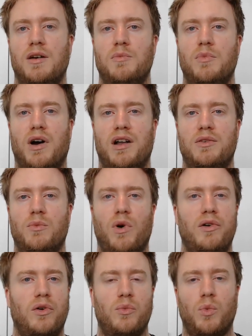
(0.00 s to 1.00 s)
but
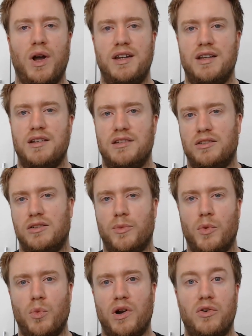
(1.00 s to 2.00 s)
why not wait until I'm
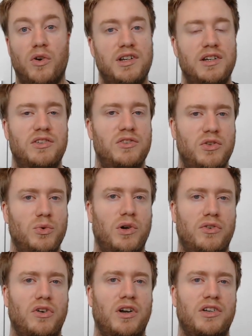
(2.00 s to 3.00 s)
a 190 to
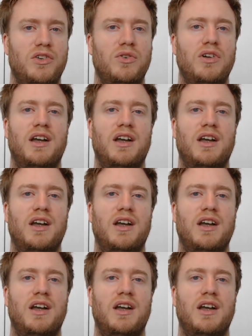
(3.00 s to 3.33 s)
200 IQ